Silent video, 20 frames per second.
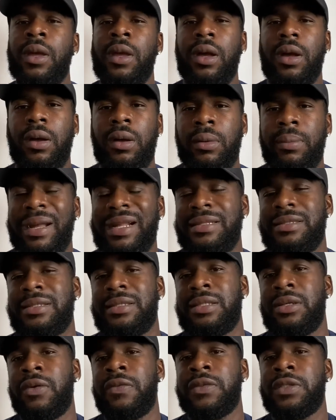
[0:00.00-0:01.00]
Man
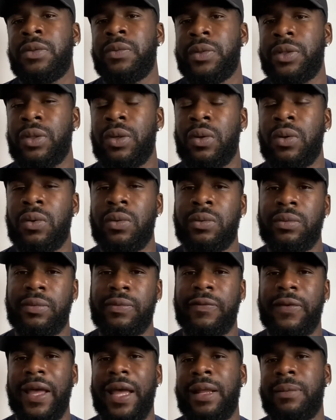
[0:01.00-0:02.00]
City, obviously, we know
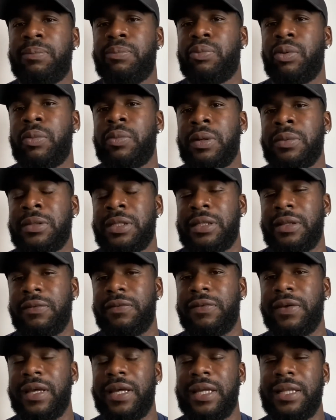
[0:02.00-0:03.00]
they had problems in
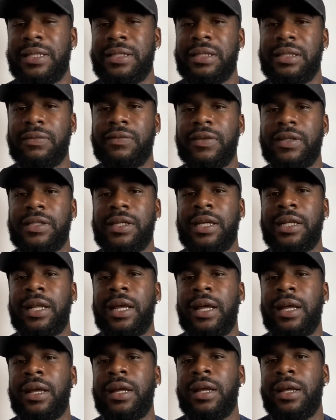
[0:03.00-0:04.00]
defence and things like
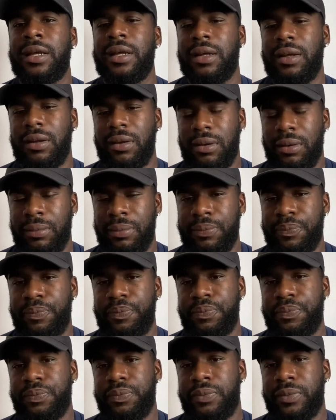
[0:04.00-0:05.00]
that.
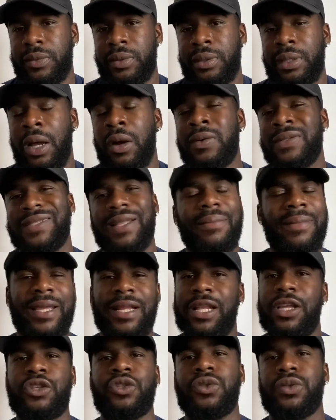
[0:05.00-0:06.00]
That was the main
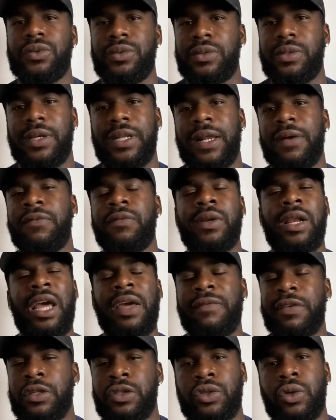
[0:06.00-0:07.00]
issue. And I feel like if
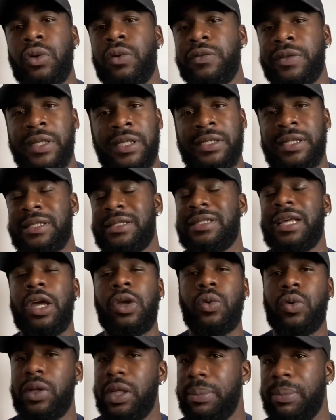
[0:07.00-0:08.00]
they solve this and sign
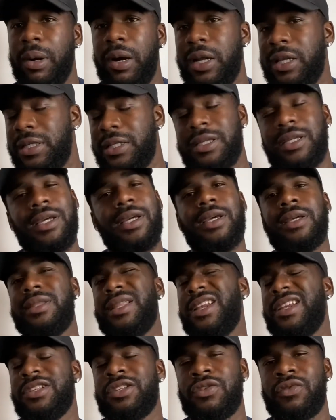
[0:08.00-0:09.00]
Koulibaly,
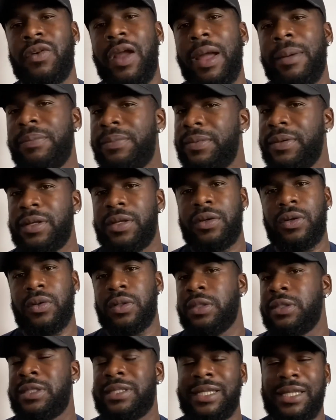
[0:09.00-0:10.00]
then it's a wrap.
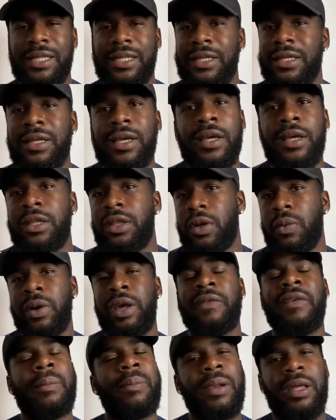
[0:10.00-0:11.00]
Because City, the way
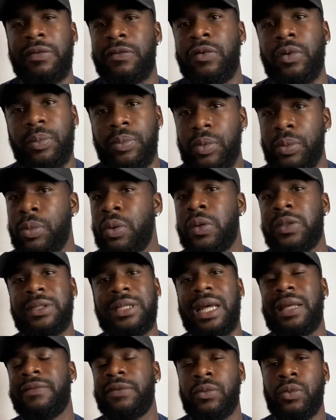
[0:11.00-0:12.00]
they play football, most
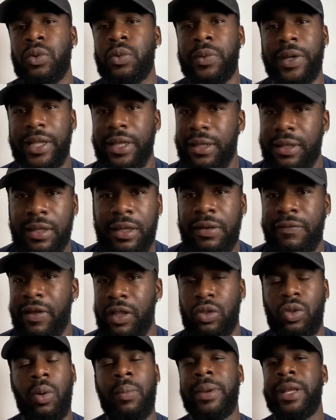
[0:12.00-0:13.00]
times they will win. They
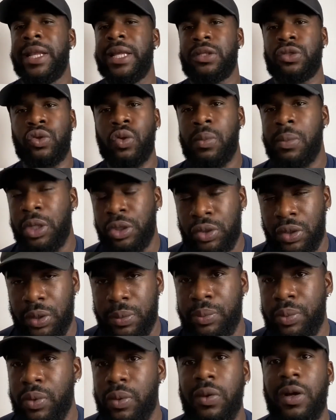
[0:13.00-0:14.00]
dominate so much of the
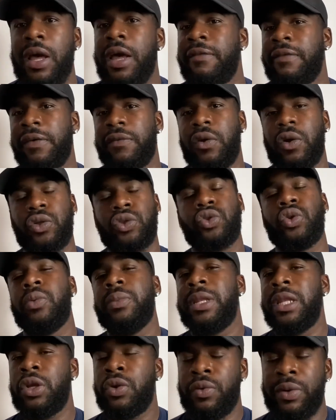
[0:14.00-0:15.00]
ball. They've got so
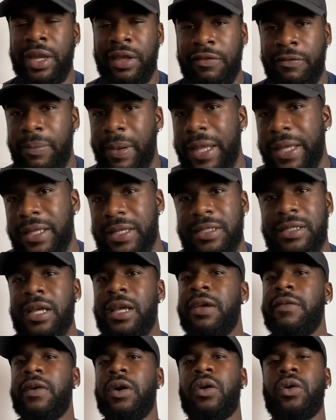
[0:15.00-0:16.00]
many creative players.
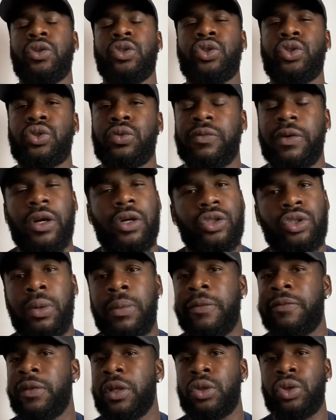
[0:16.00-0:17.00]
They've got some
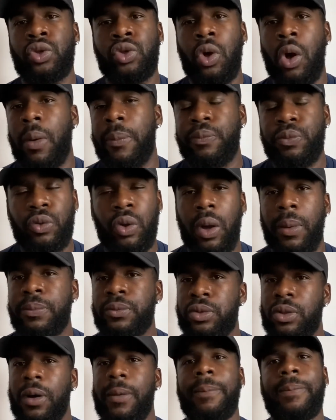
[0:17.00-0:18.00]
of the
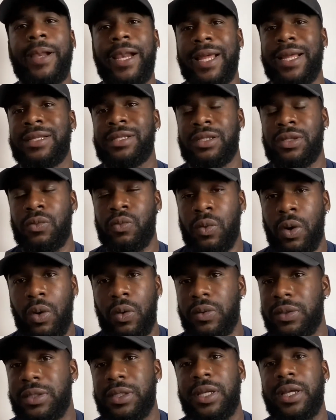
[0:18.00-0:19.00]
top players in the
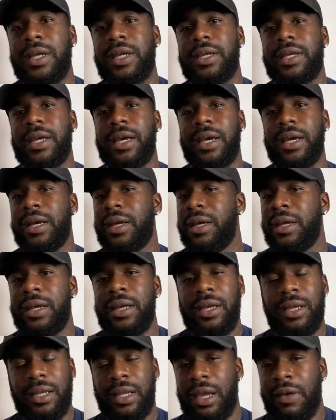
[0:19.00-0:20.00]
world. Yeah,
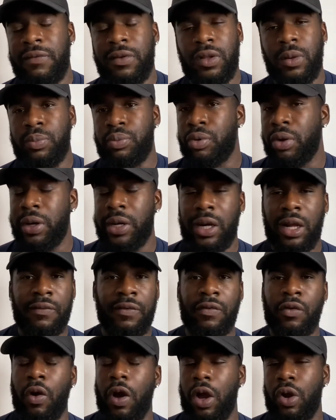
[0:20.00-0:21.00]
in Kevin De Bruyne,
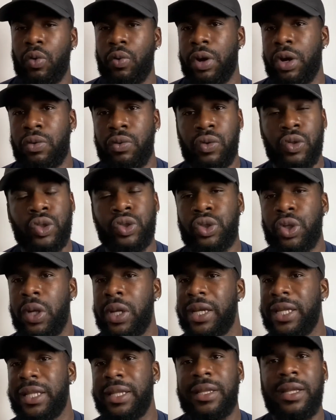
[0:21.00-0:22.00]
they've got Aguero,
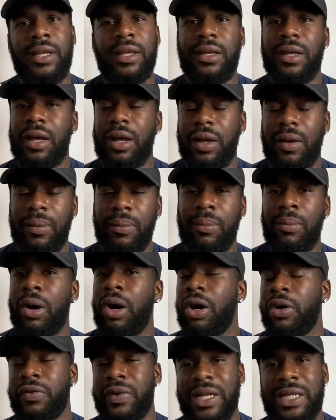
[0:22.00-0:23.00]
Sterling,
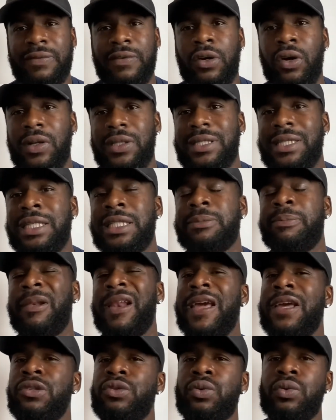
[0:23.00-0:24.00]
Mahrez. They've got these
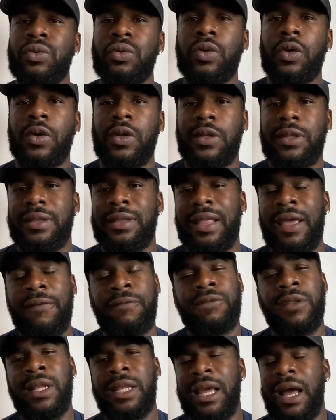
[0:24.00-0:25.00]
players who
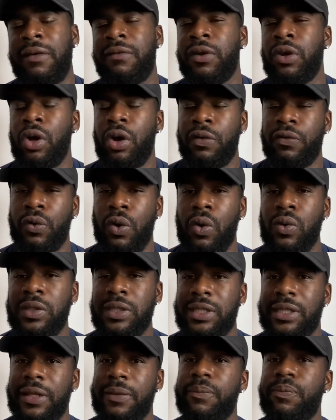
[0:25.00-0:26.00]
definitely have a lot of goals
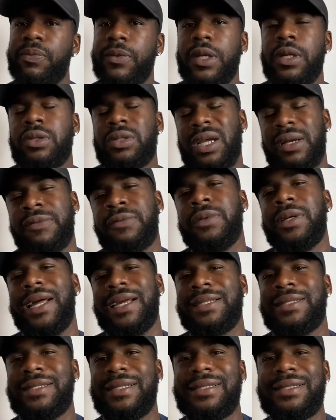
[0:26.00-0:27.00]
in them. So I feel like
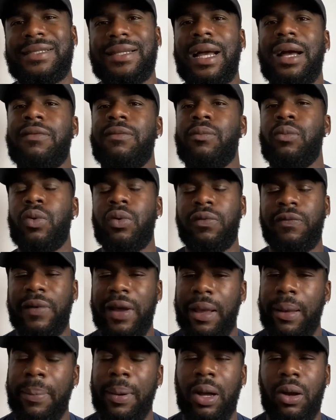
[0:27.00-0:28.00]
City have more
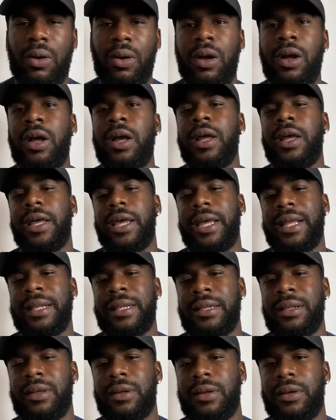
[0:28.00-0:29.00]
firepower.
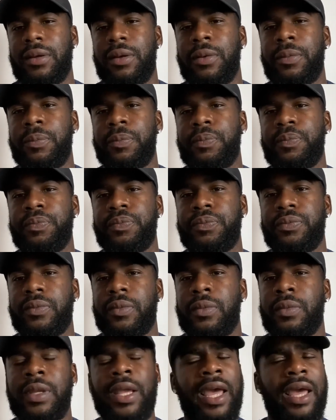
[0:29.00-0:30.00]
And
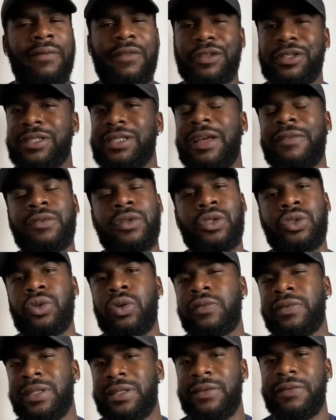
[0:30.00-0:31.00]
they just have to
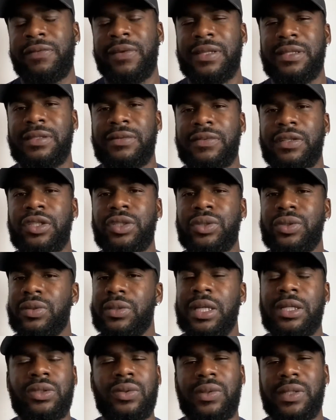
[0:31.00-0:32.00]
solve the defensive issues.
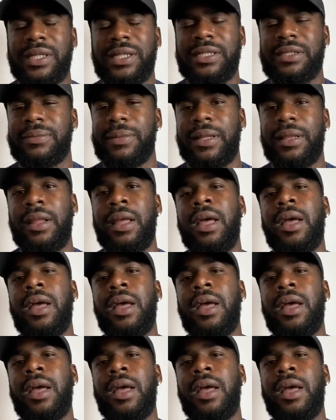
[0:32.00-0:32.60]
That's all it is, man.